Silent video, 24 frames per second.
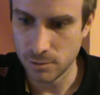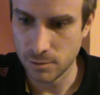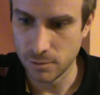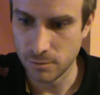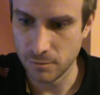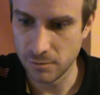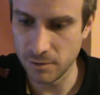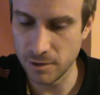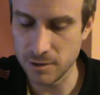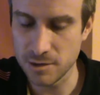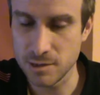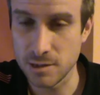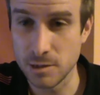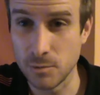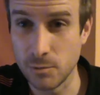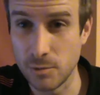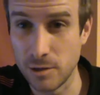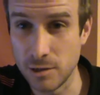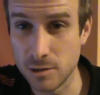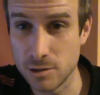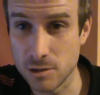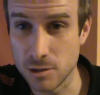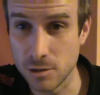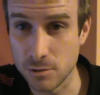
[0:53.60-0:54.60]
First thing we
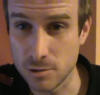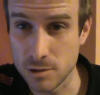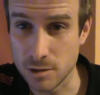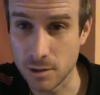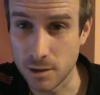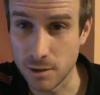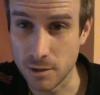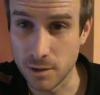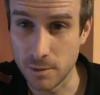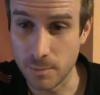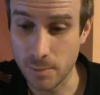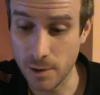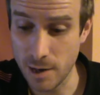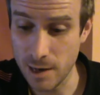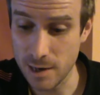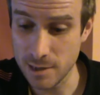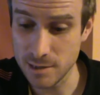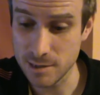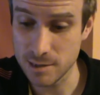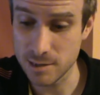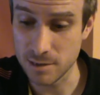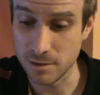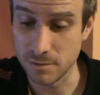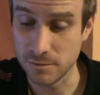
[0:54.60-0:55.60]
need to know to learn the
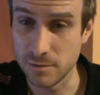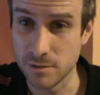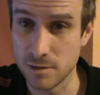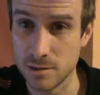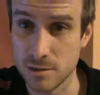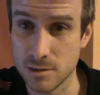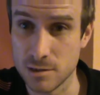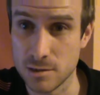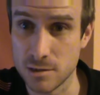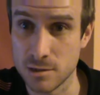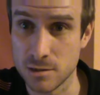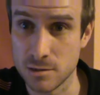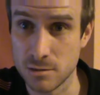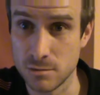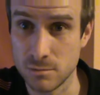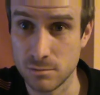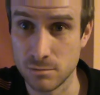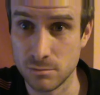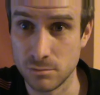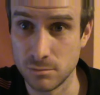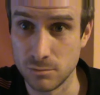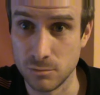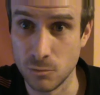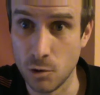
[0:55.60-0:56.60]
passive is
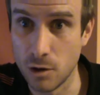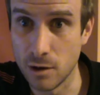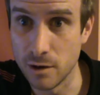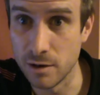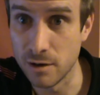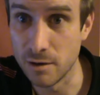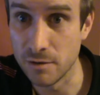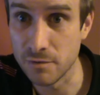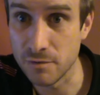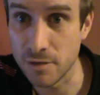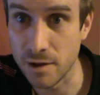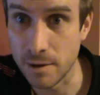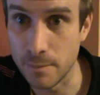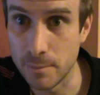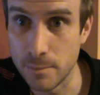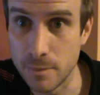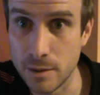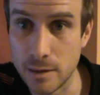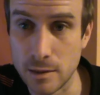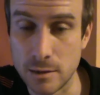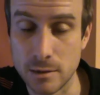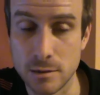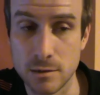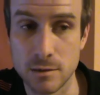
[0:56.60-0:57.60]
what on earth that
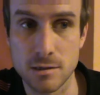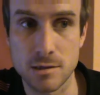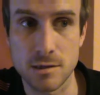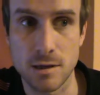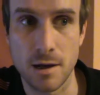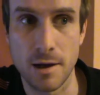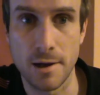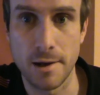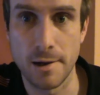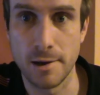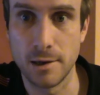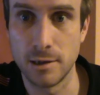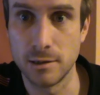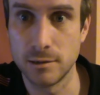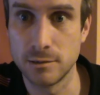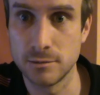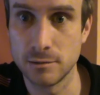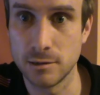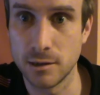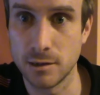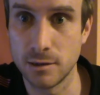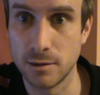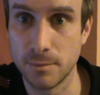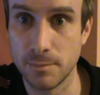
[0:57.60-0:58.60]
means,
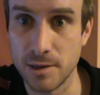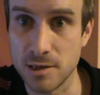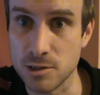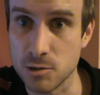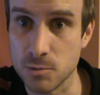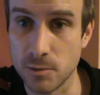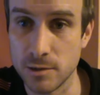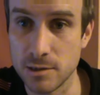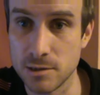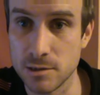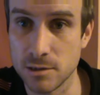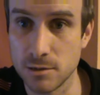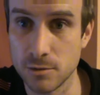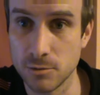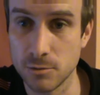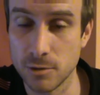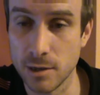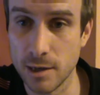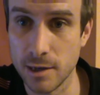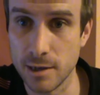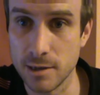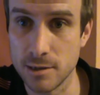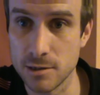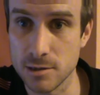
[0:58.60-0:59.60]
and the best way to do
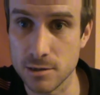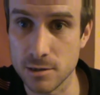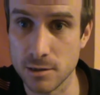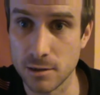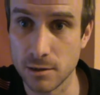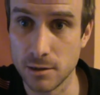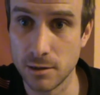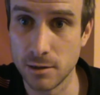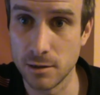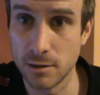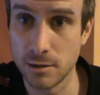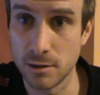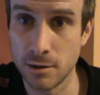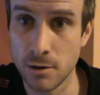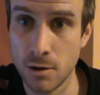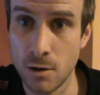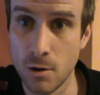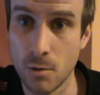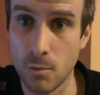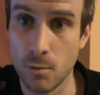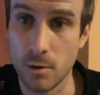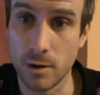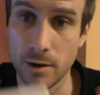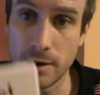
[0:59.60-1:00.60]
that is to learn
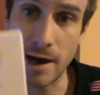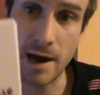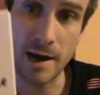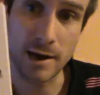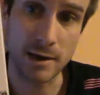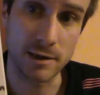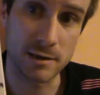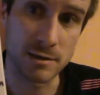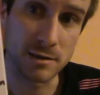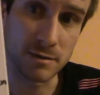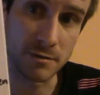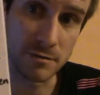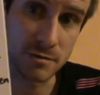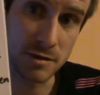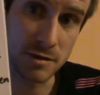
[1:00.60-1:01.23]
what an active